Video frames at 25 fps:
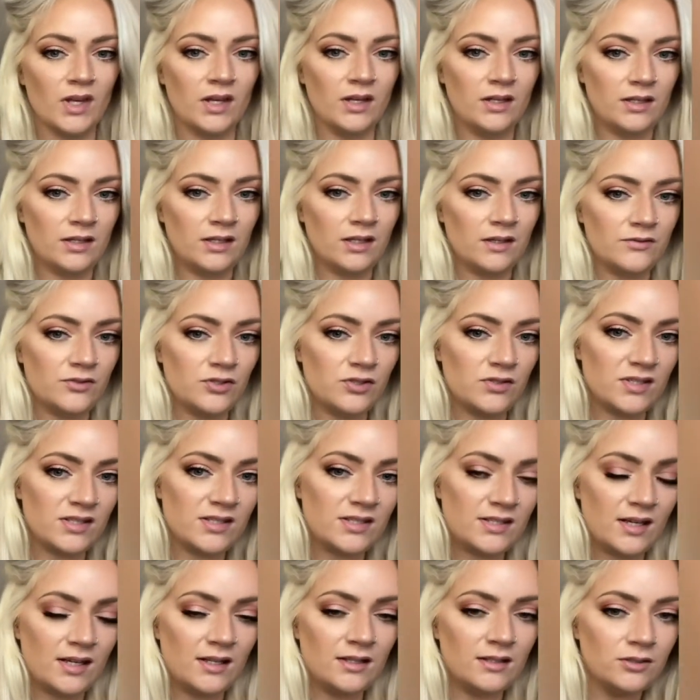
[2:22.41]
It gives you
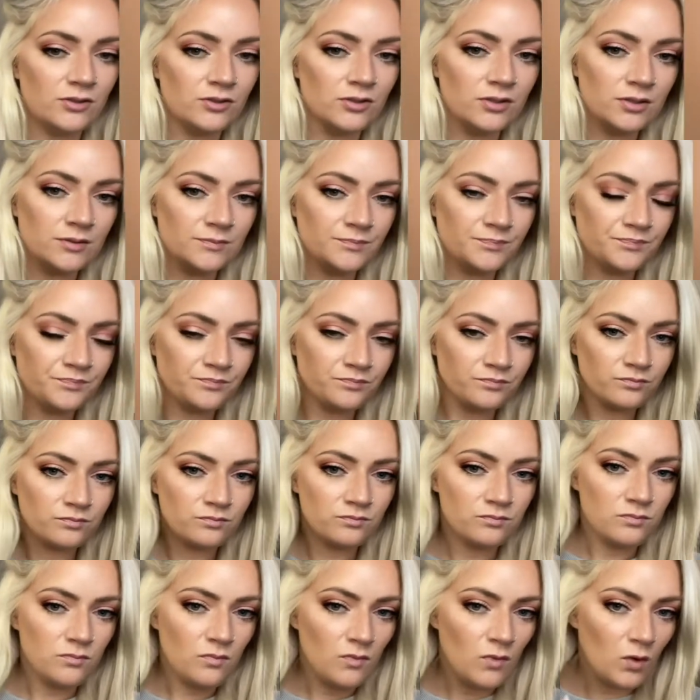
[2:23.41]
that little
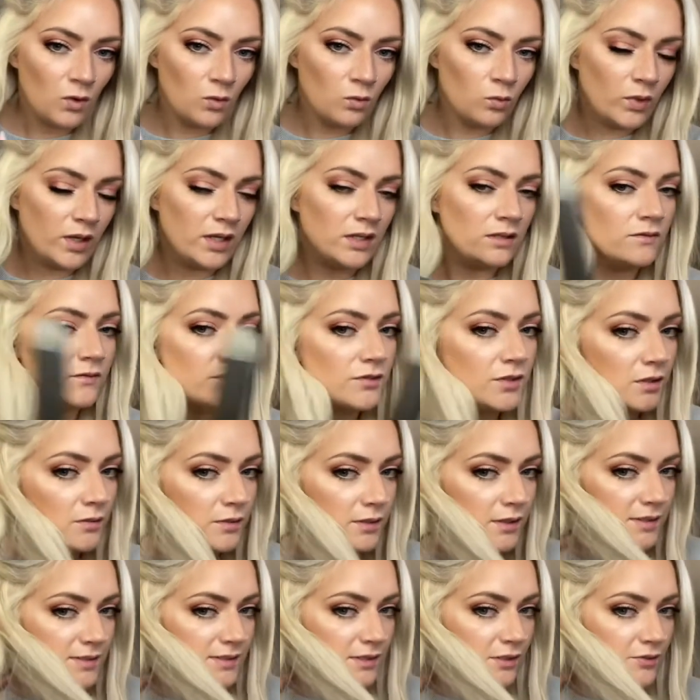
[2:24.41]
wave to it,
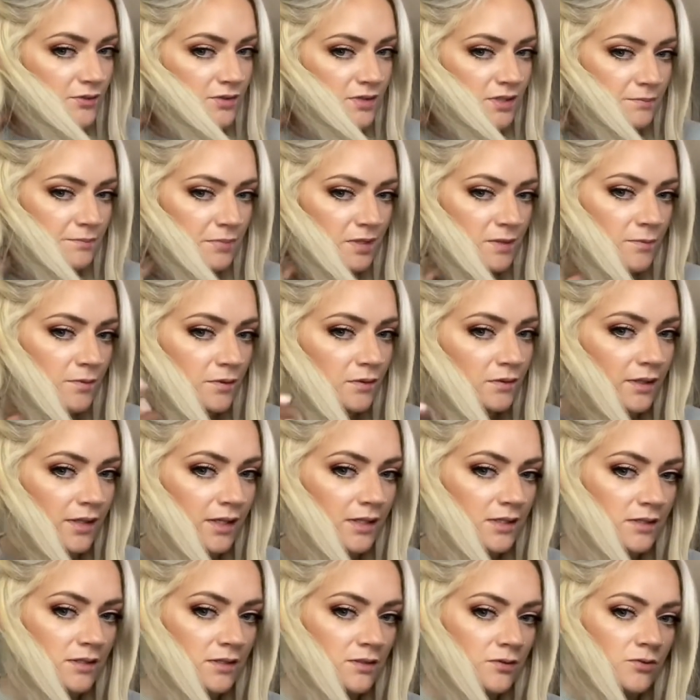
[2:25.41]
because I know some people
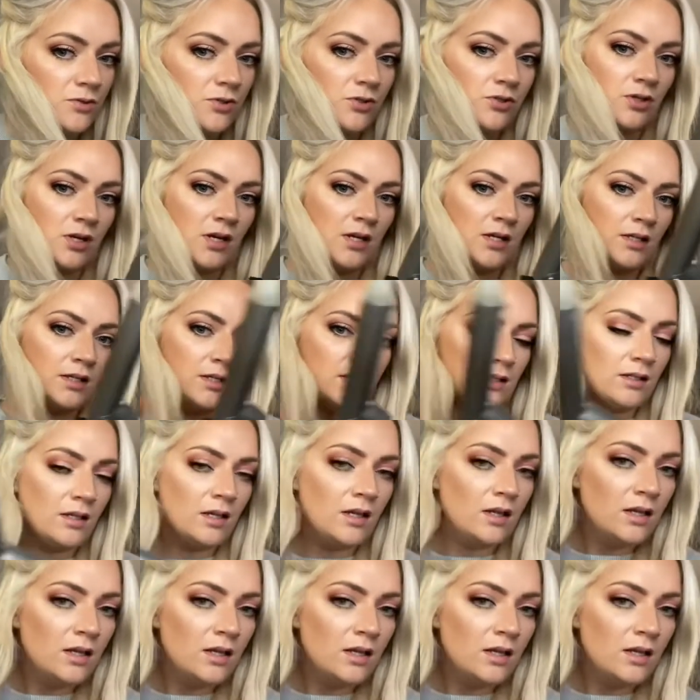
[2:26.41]
like to straighten